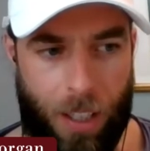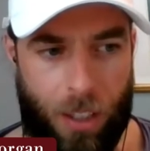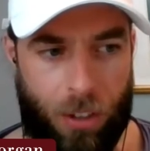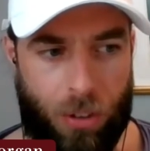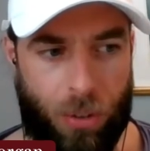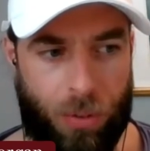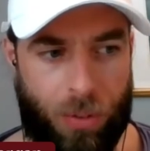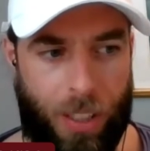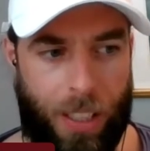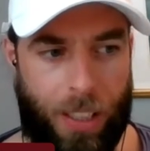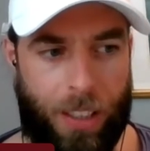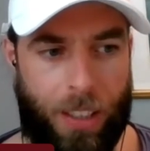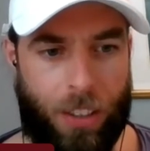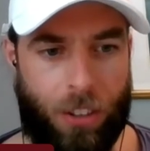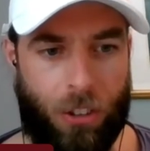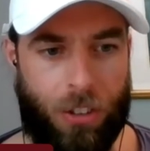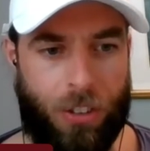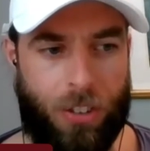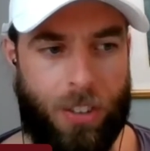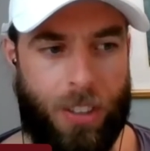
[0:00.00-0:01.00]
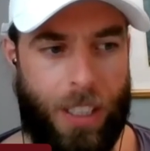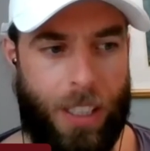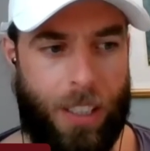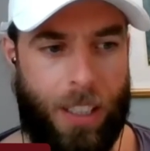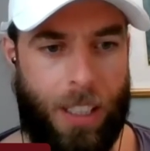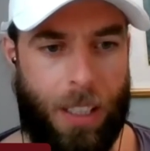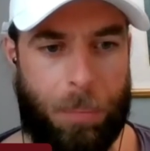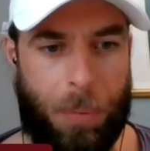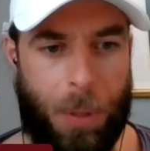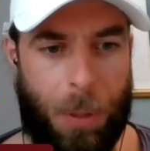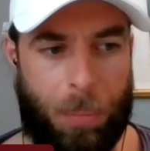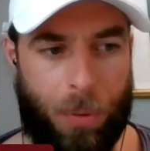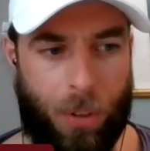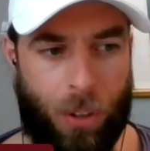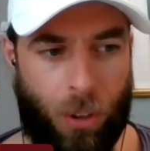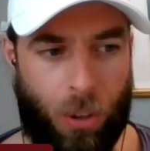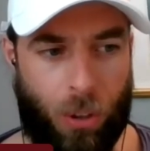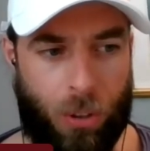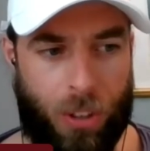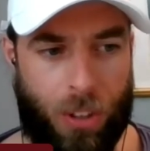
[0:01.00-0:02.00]
So Frank, just let people
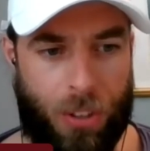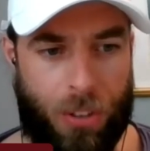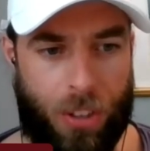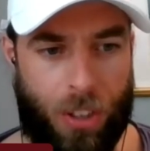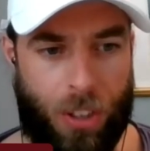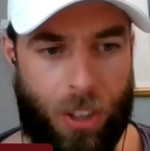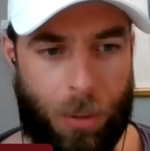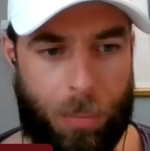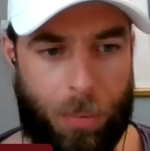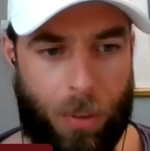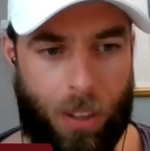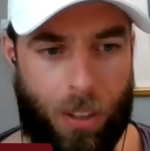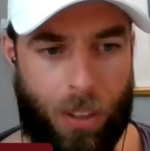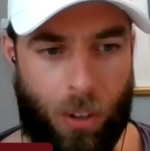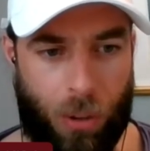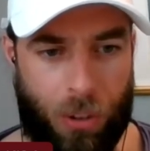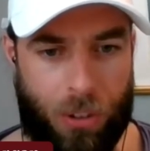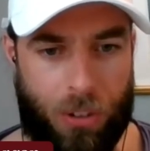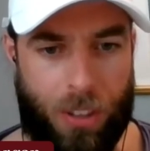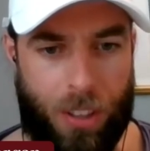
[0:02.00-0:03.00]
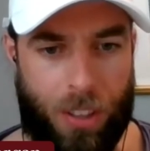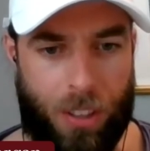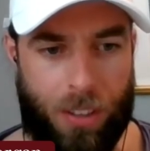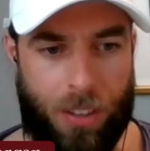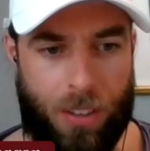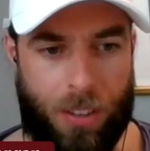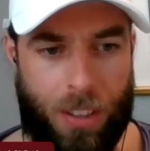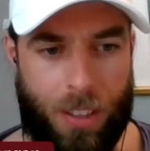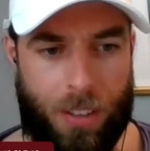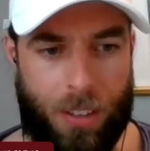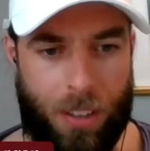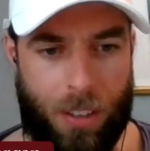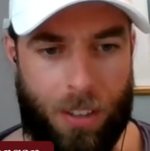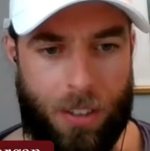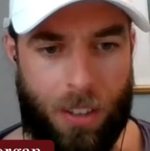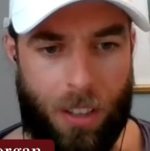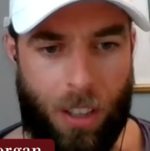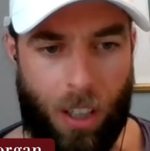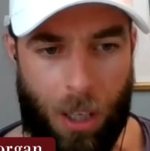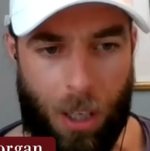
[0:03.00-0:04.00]
know, there's a couple. Of course,
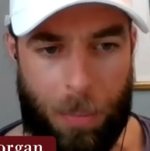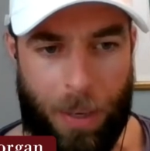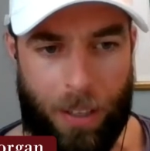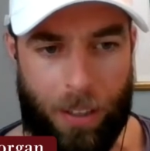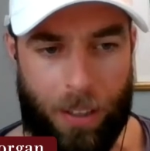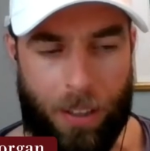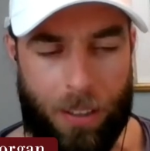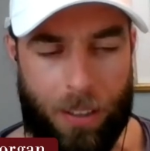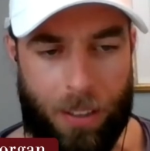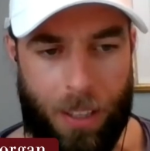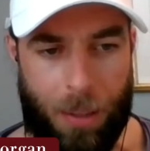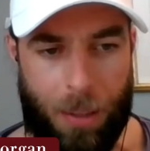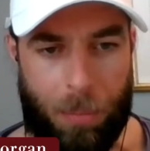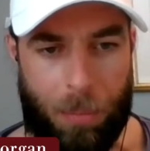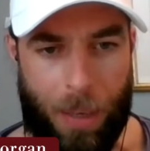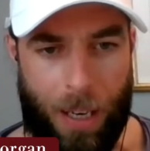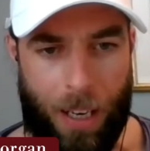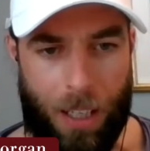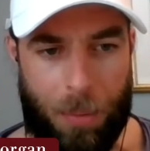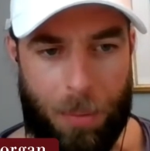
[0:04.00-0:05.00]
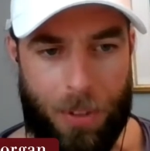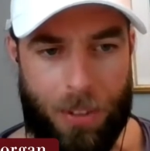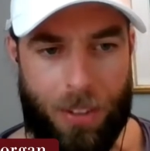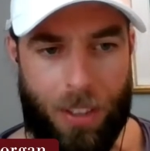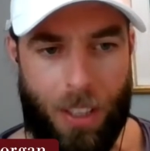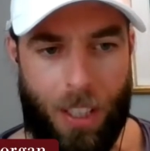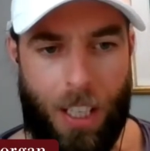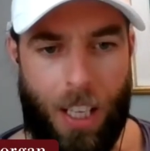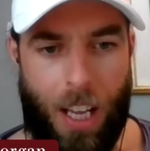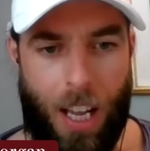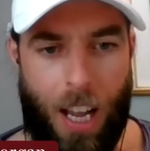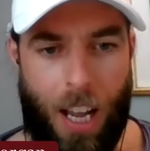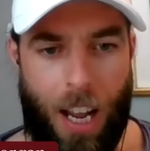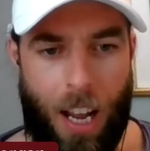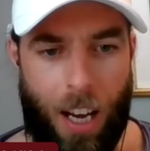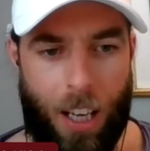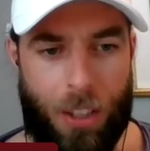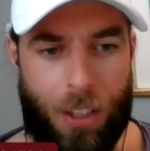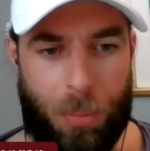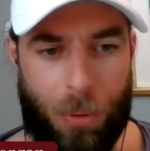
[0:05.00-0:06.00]
it's an All-American team, Barnabas.
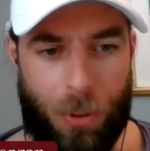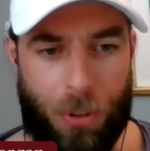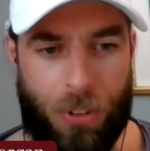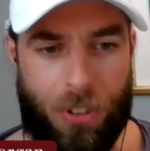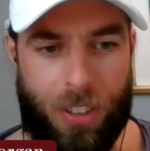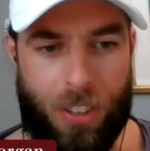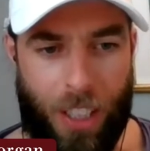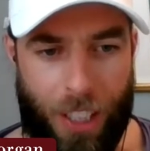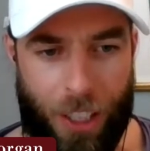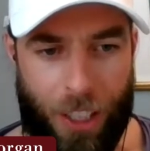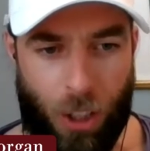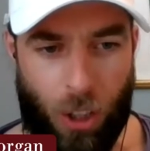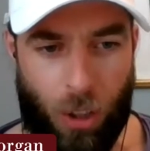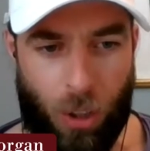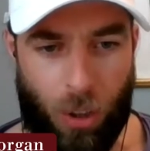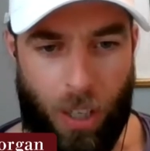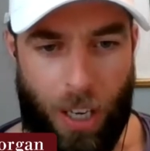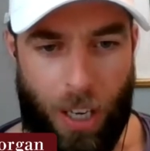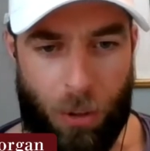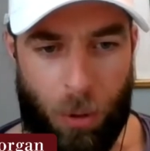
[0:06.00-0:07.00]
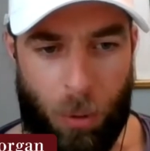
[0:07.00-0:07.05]
I suppose Sligo,